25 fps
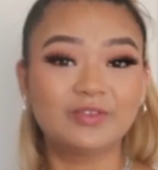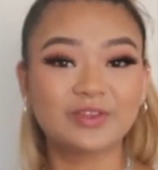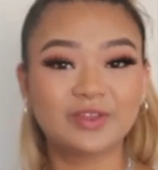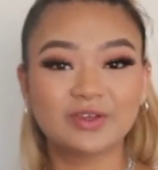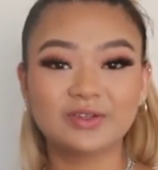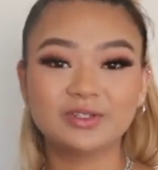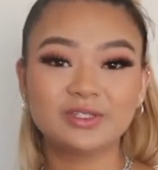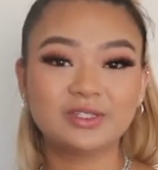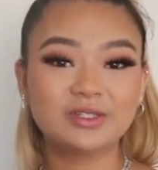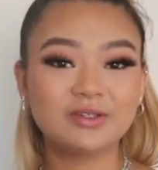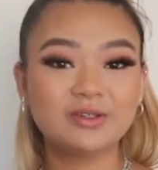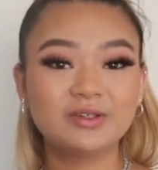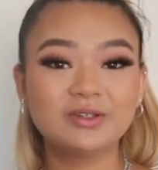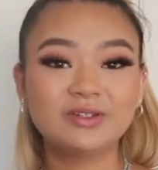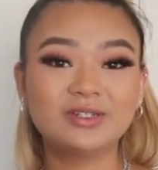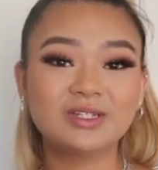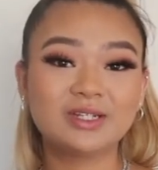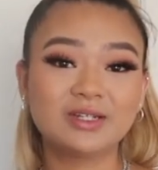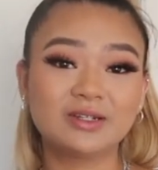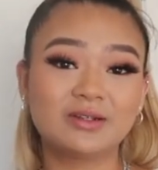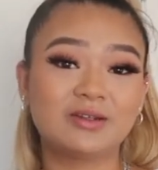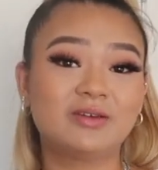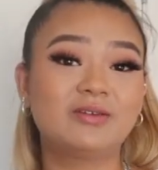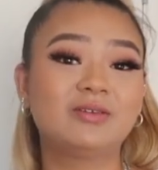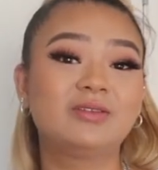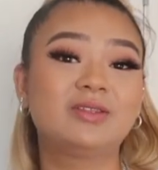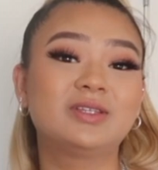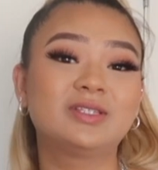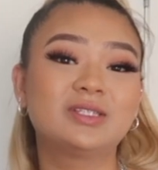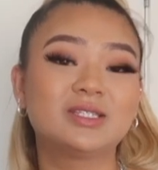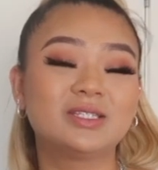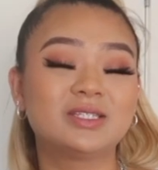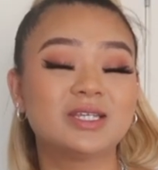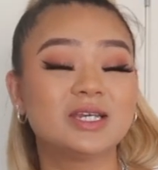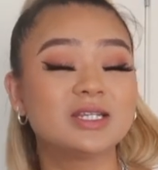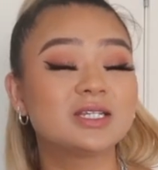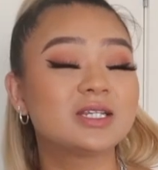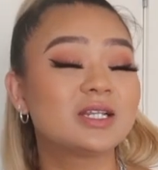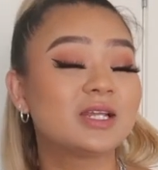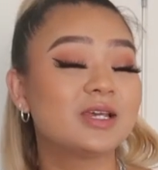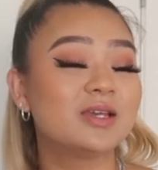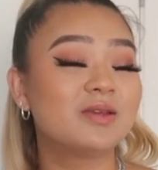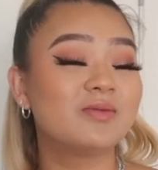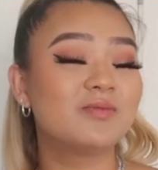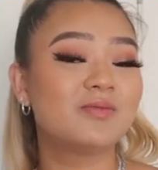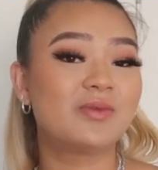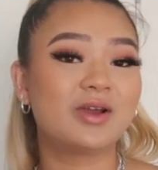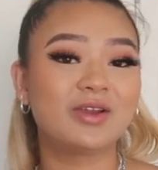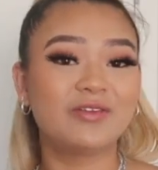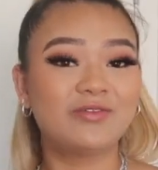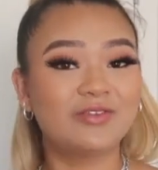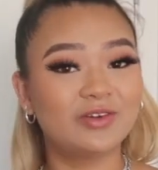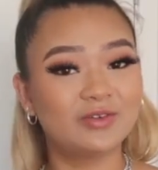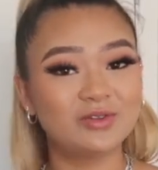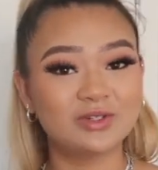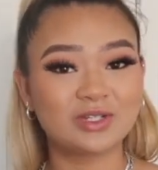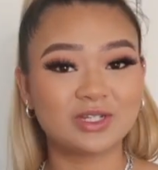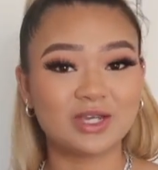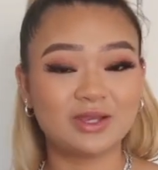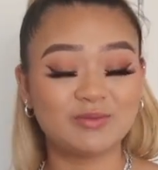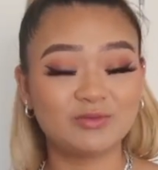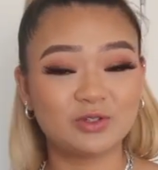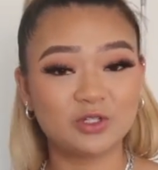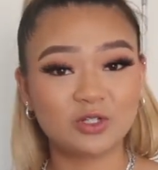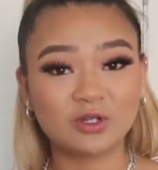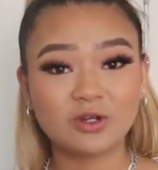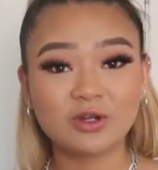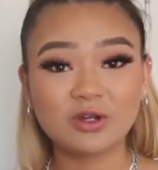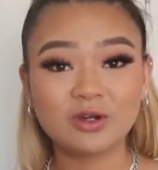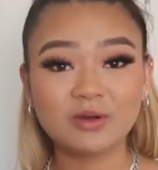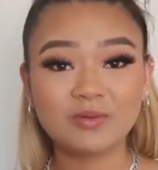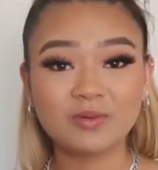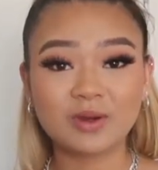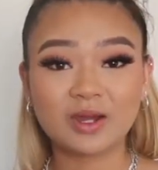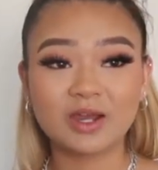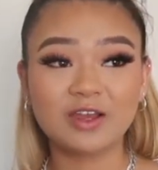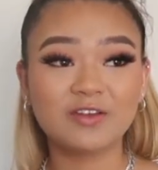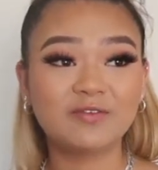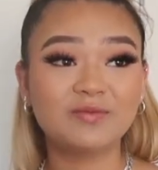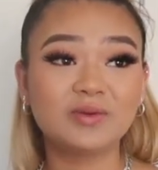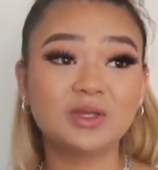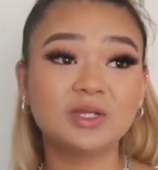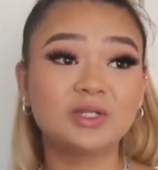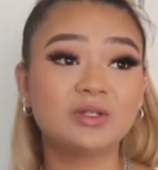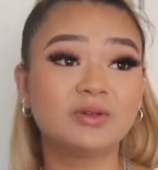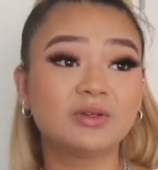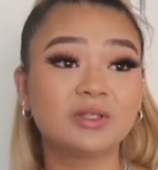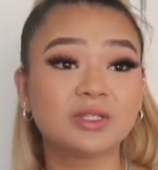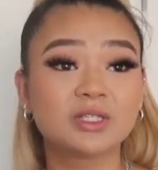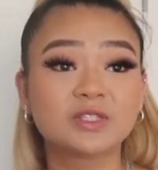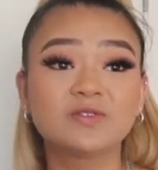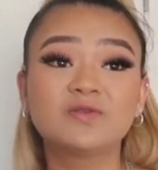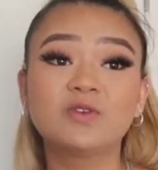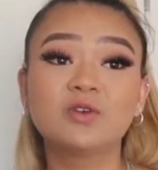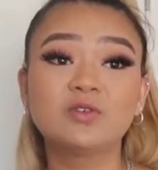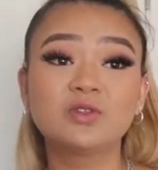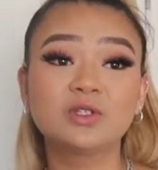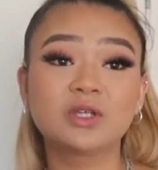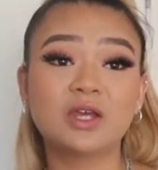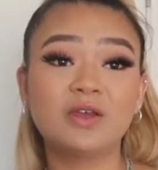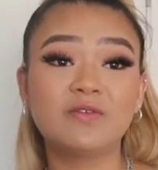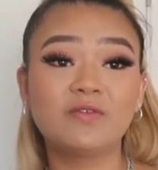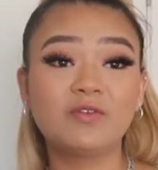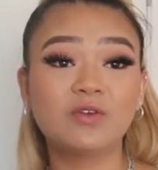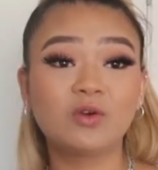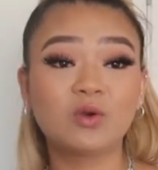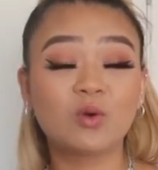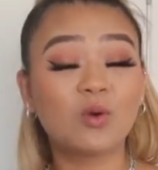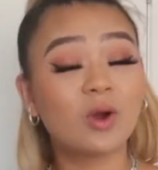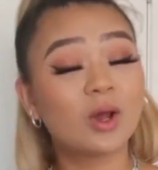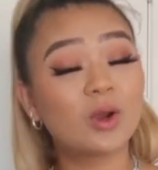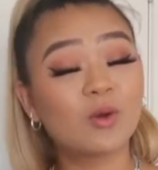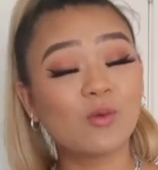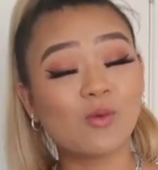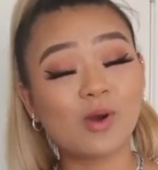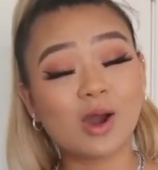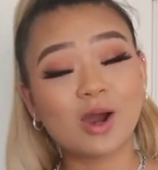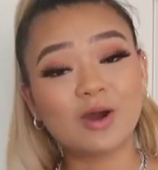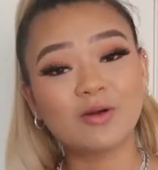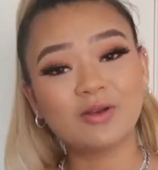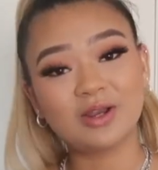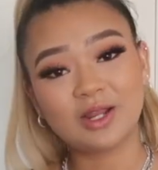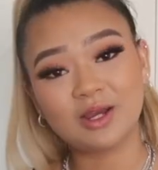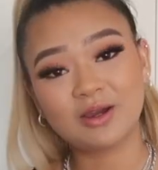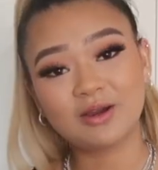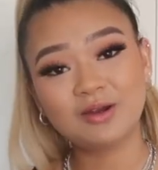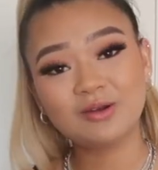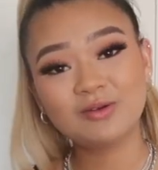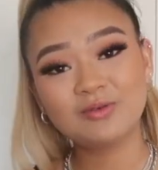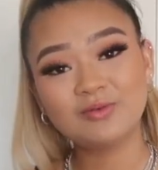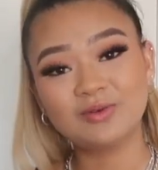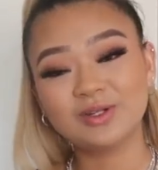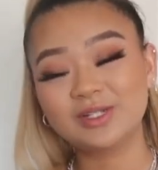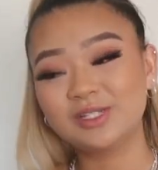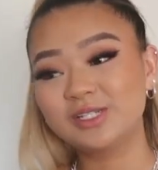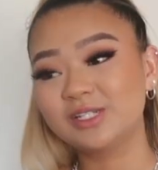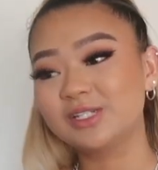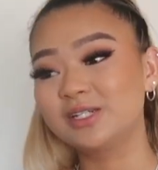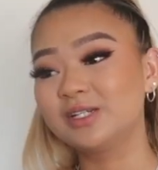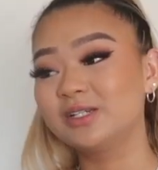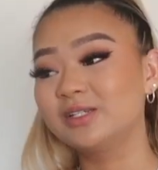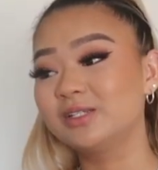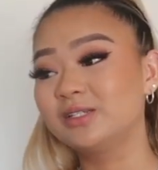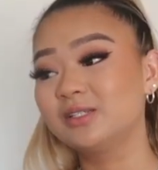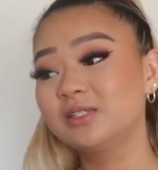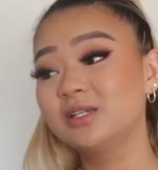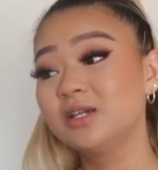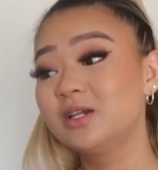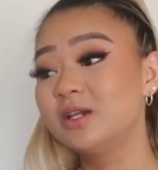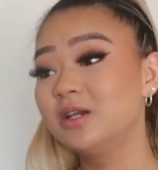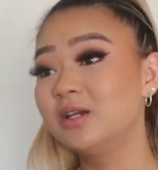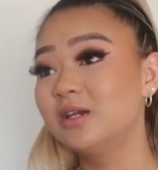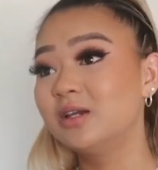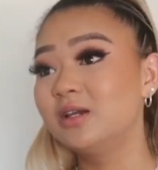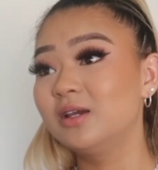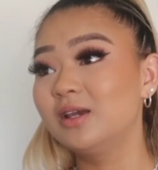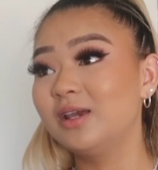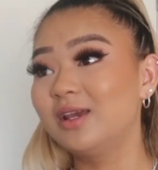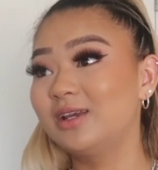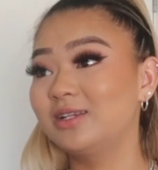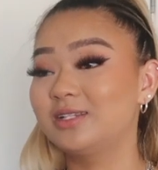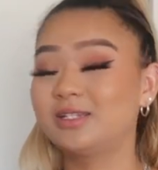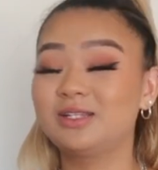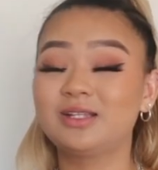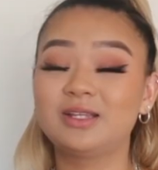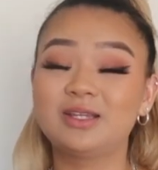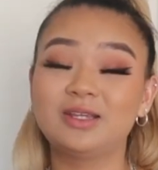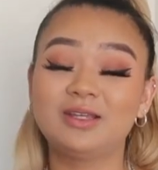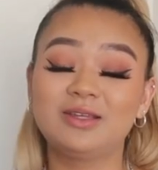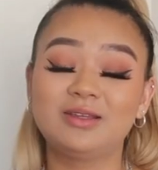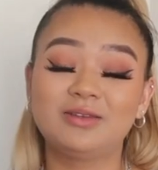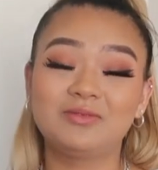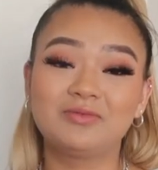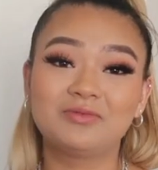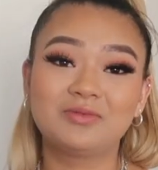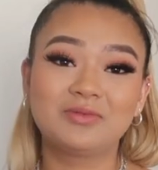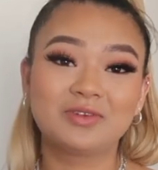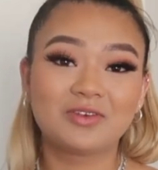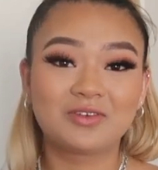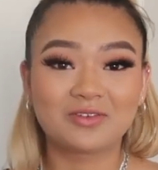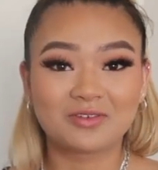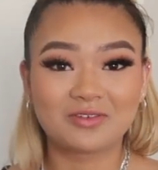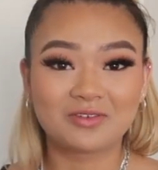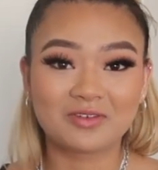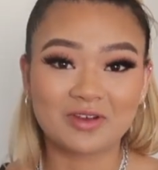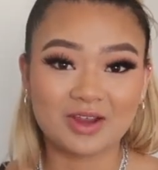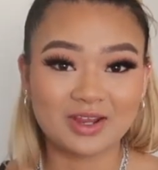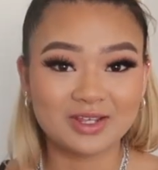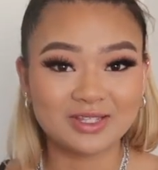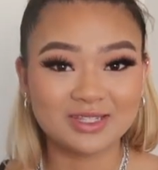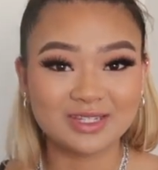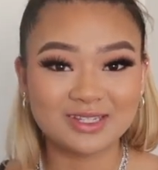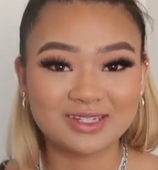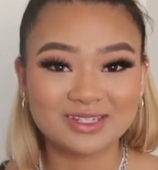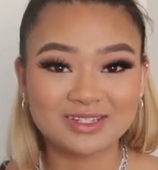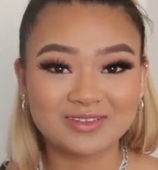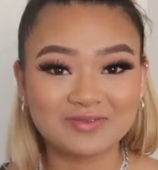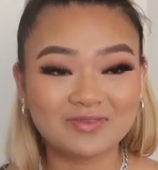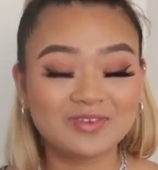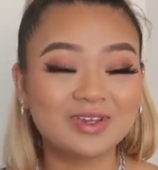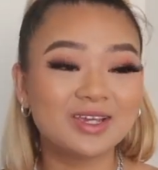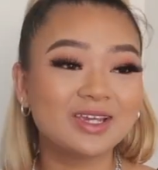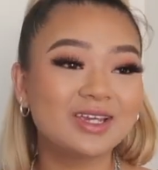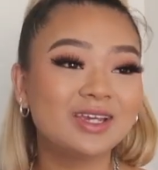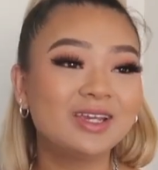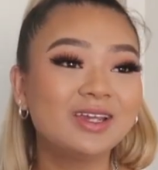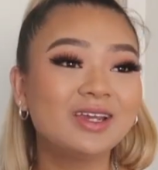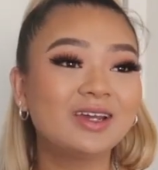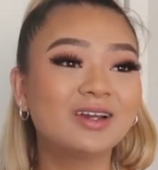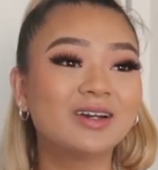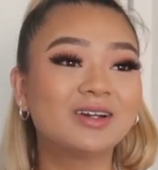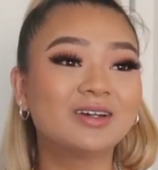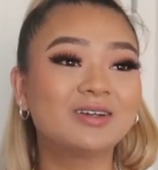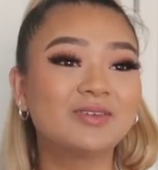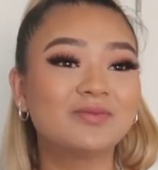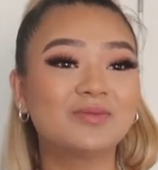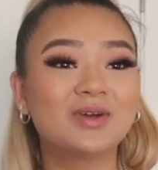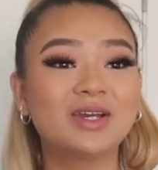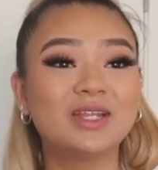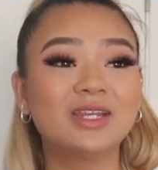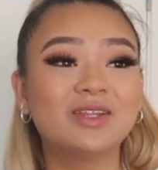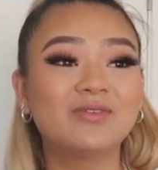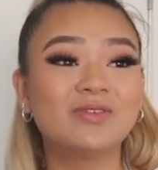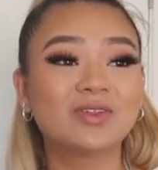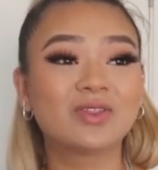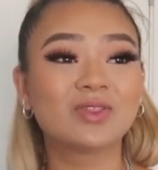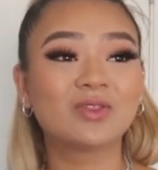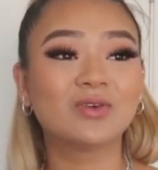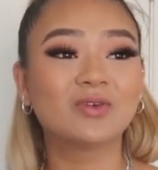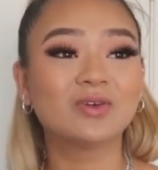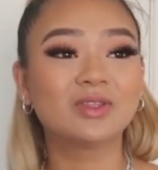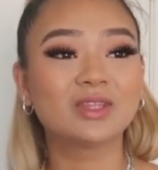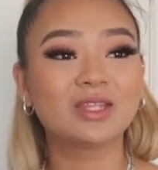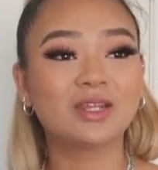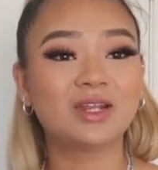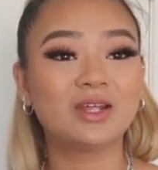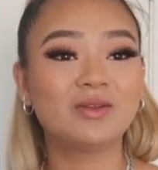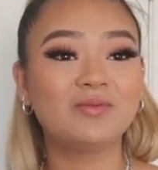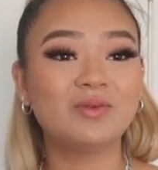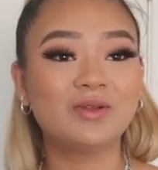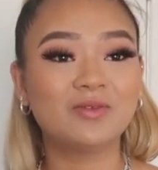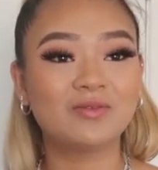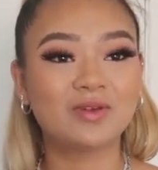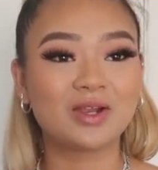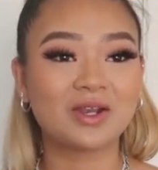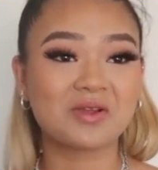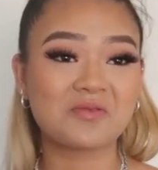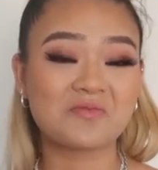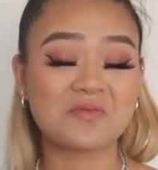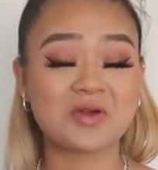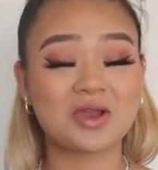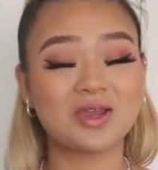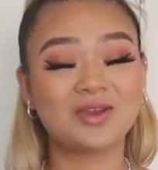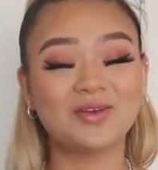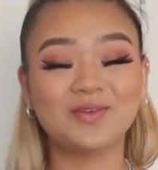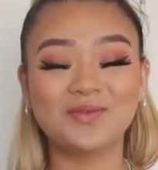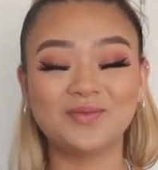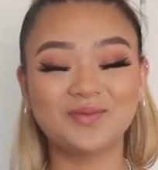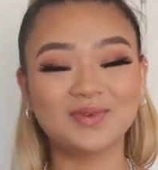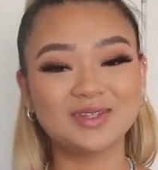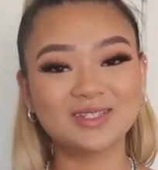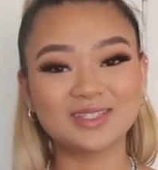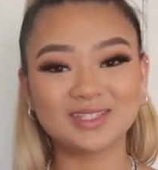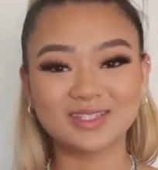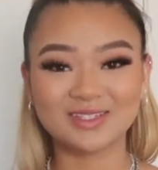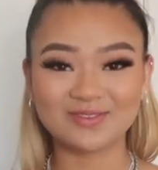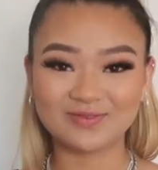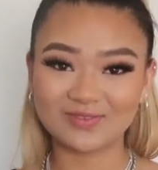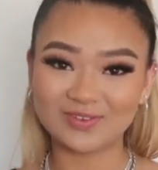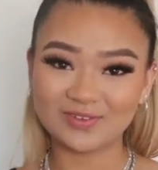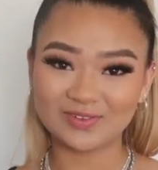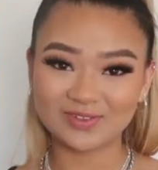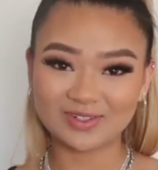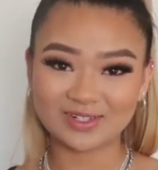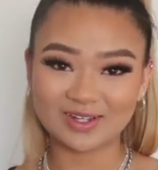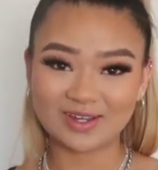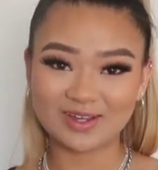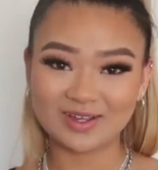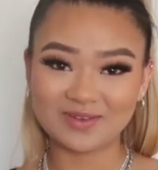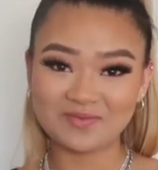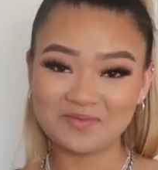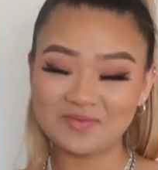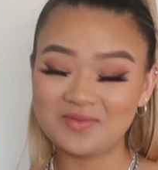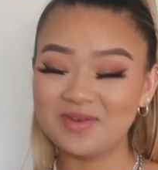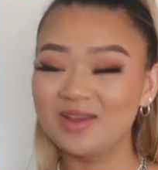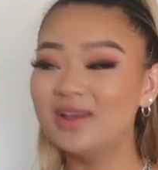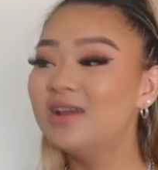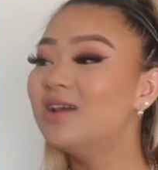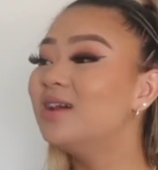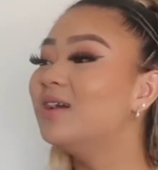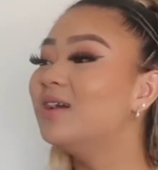For those of you who didn't know, this is actually my full-time job. I've been doing this full-time for quite a while now, which is actually crazy to me. I never thought that I'd be running my own business full-time.